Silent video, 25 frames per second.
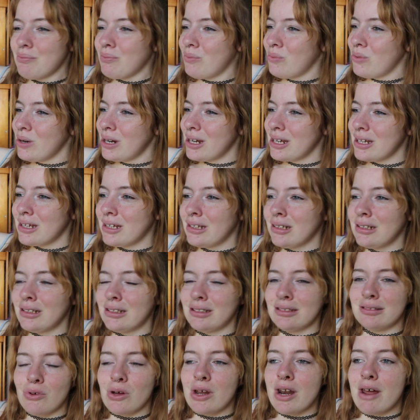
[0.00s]
weird
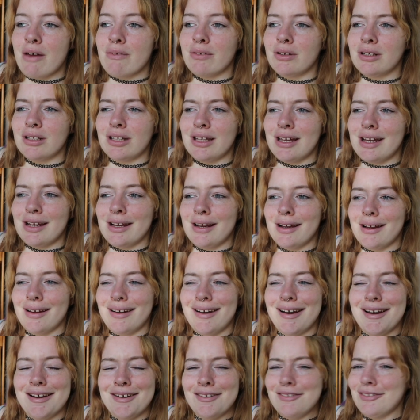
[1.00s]
and whatever, like,
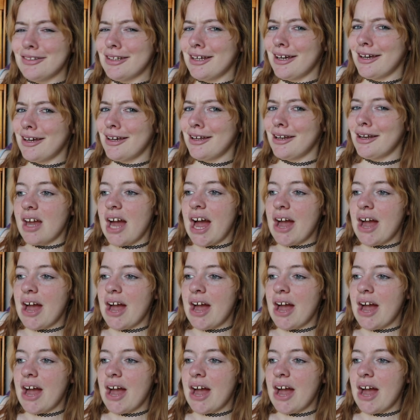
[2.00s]
I know that.